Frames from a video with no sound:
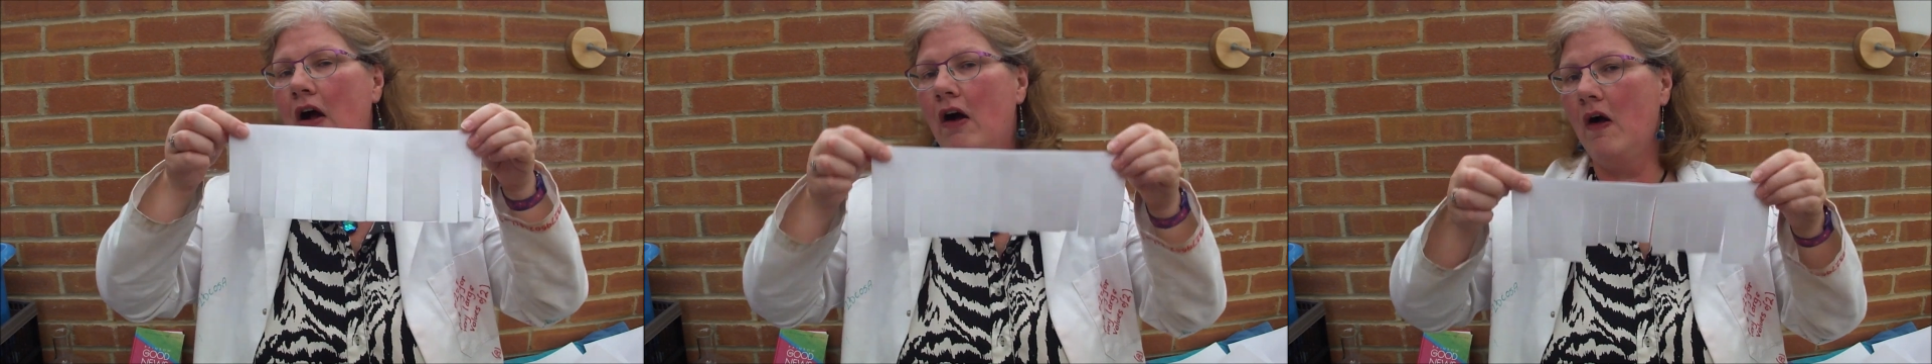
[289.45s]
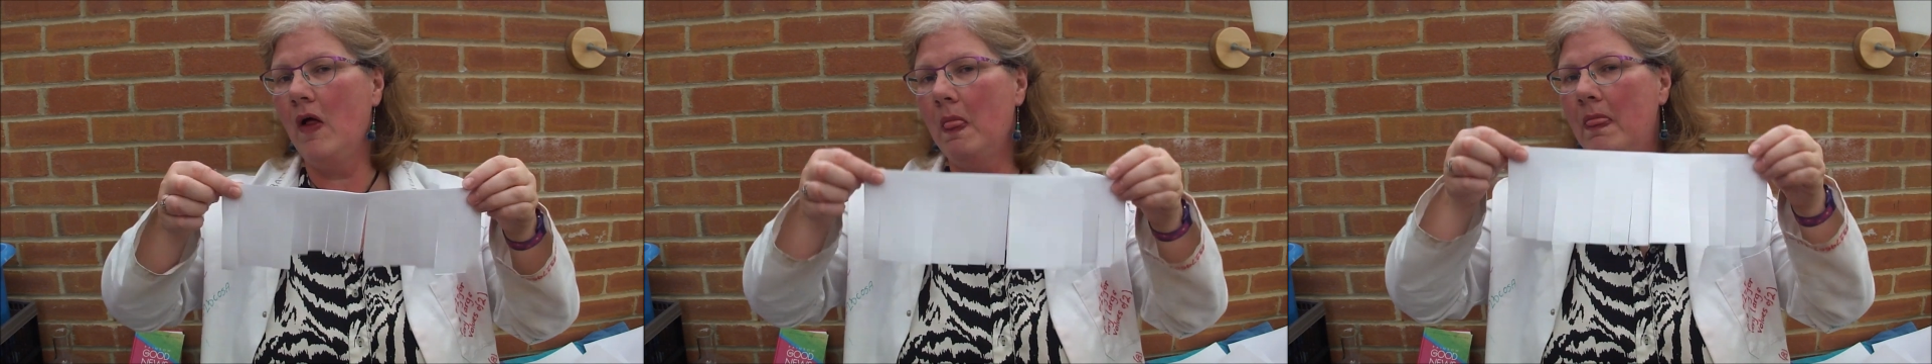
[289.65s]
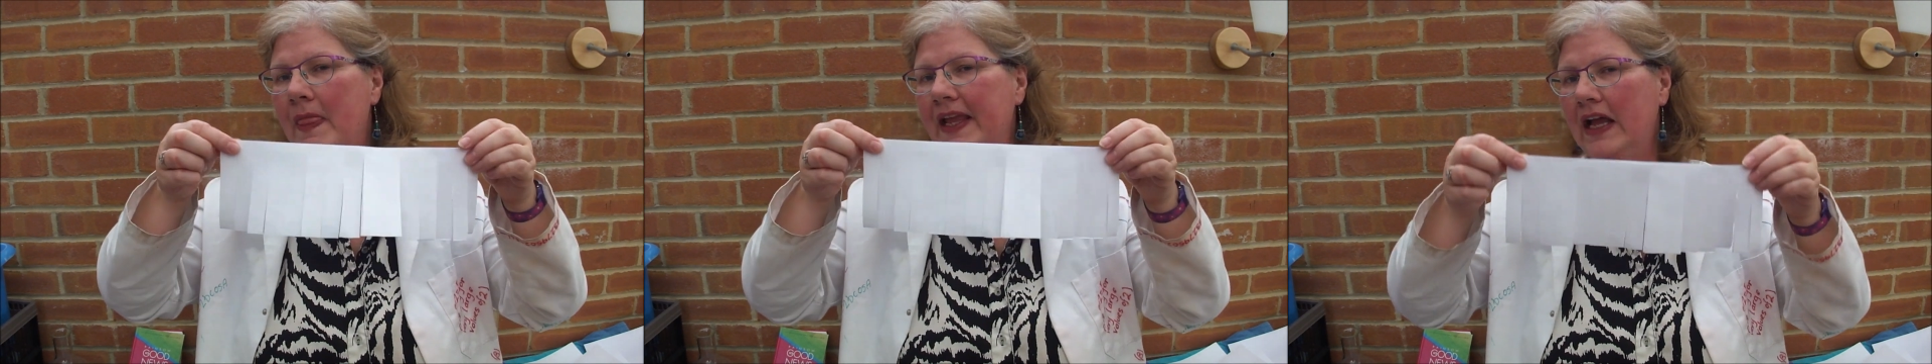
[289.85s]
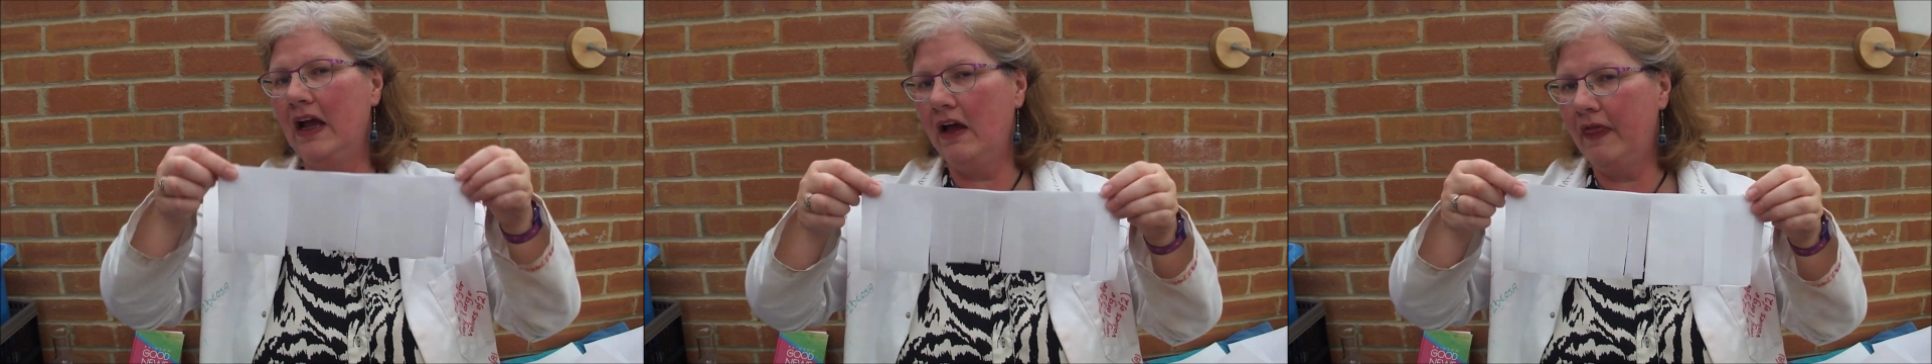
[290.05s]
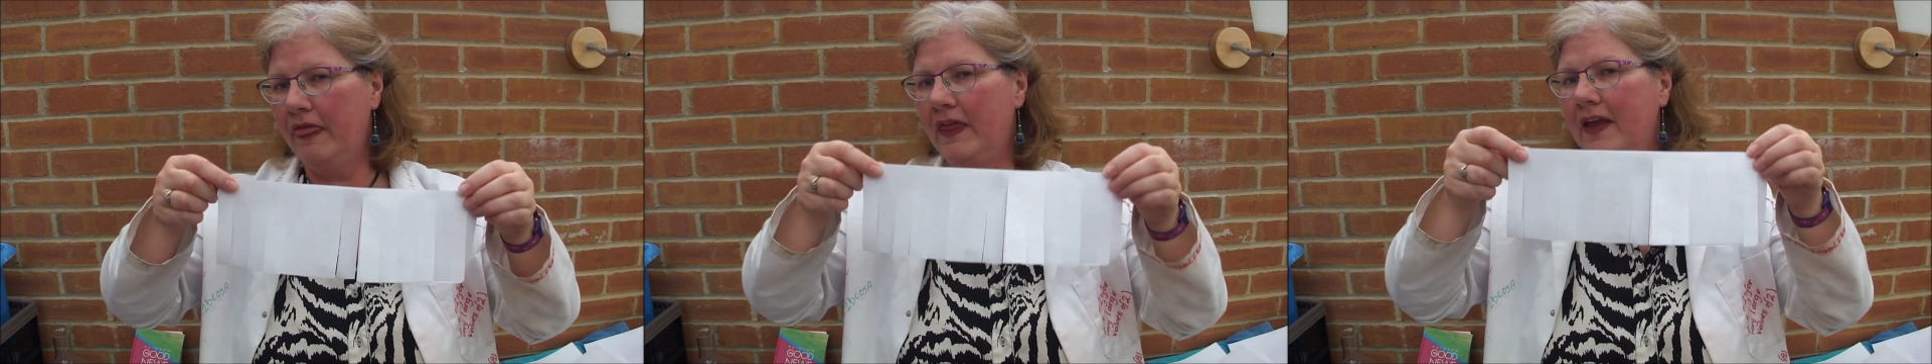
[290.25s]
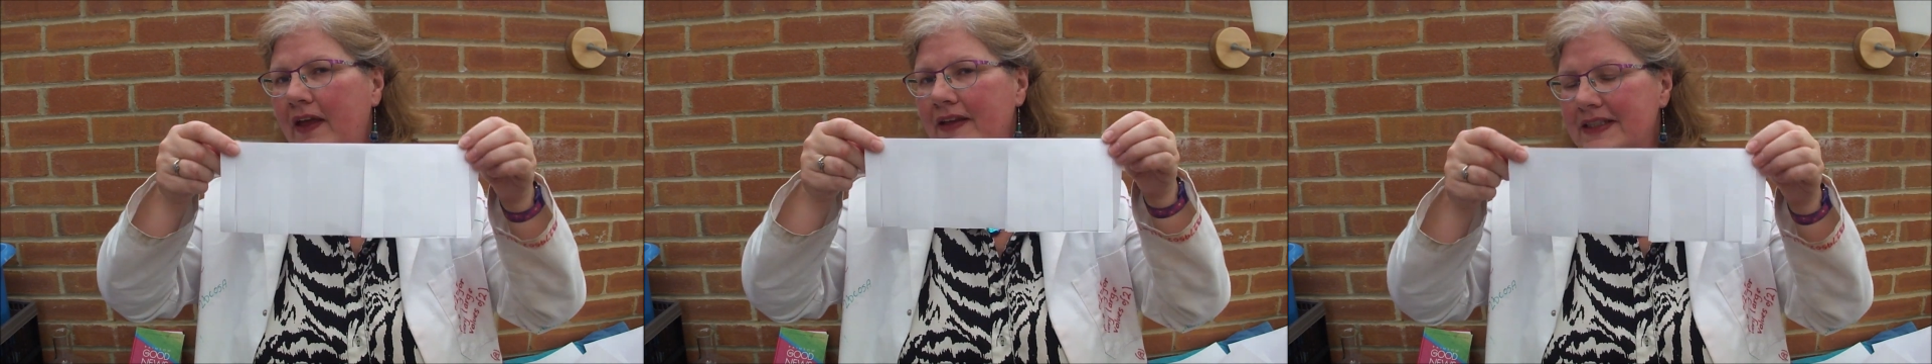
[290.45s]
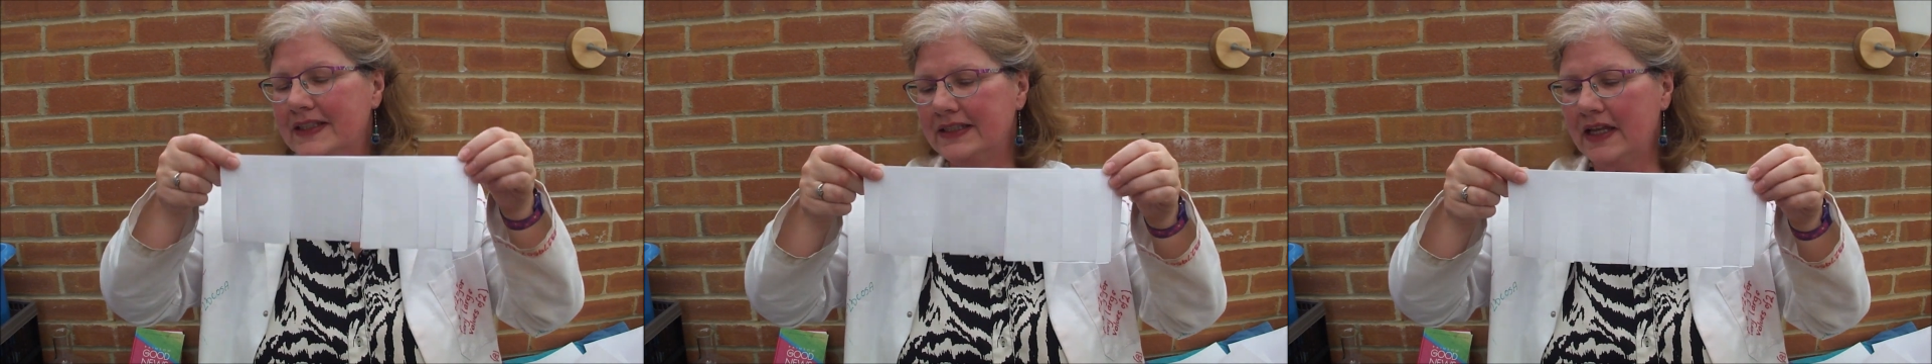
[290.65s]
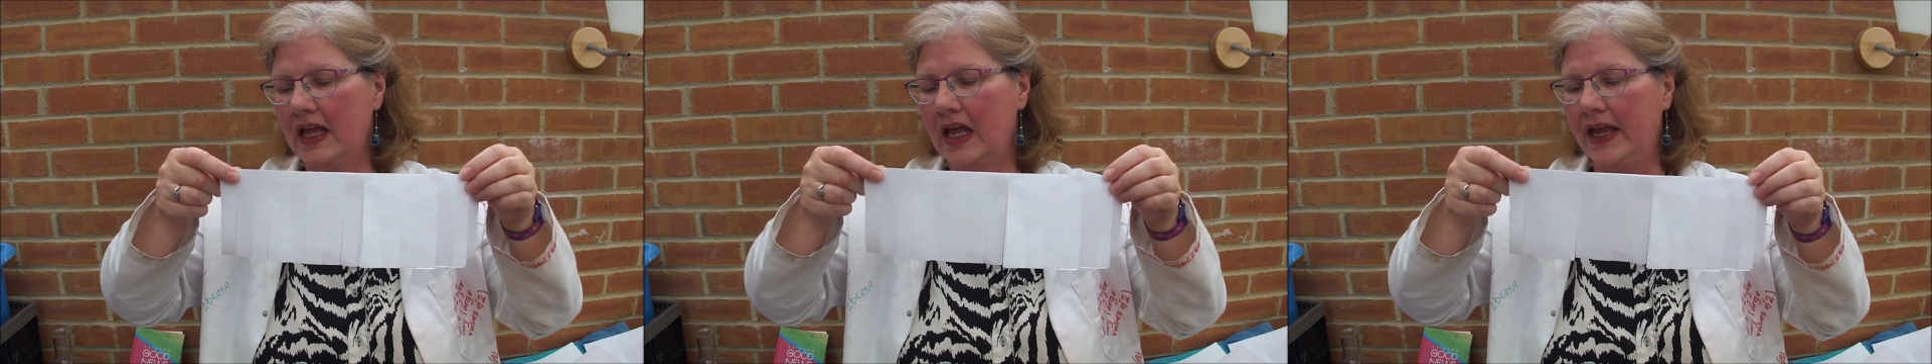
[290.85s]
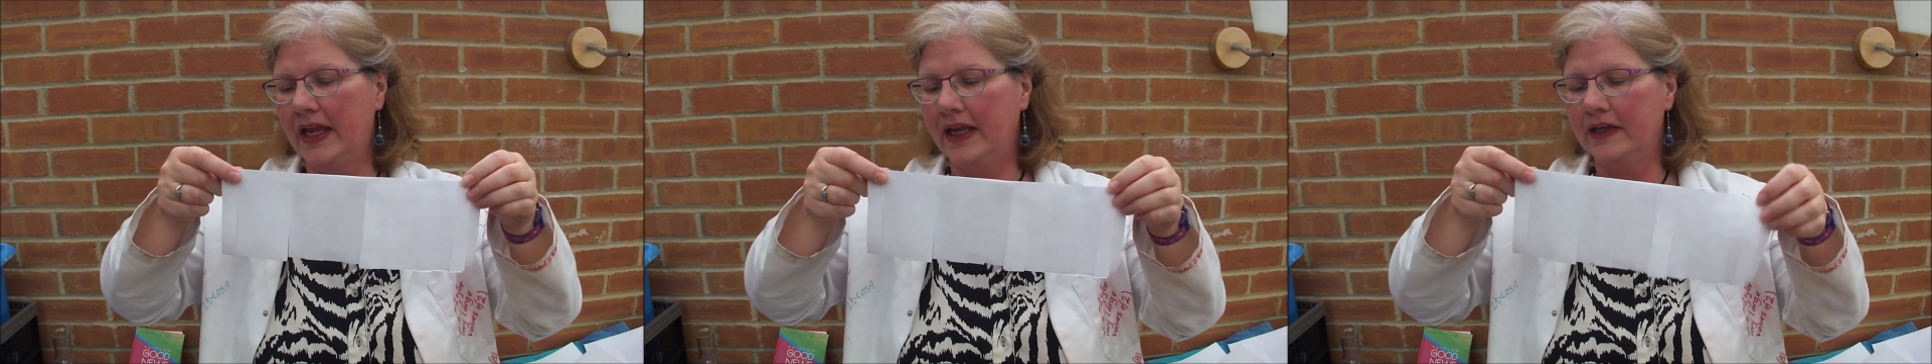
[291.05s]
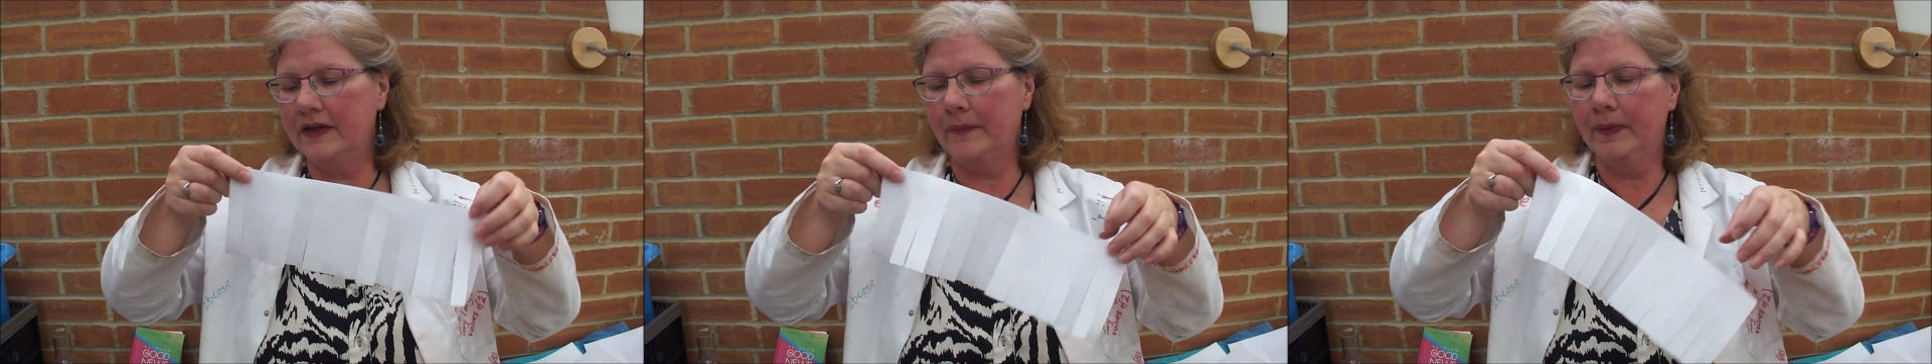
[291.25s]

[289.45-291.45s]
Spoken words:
on the other side.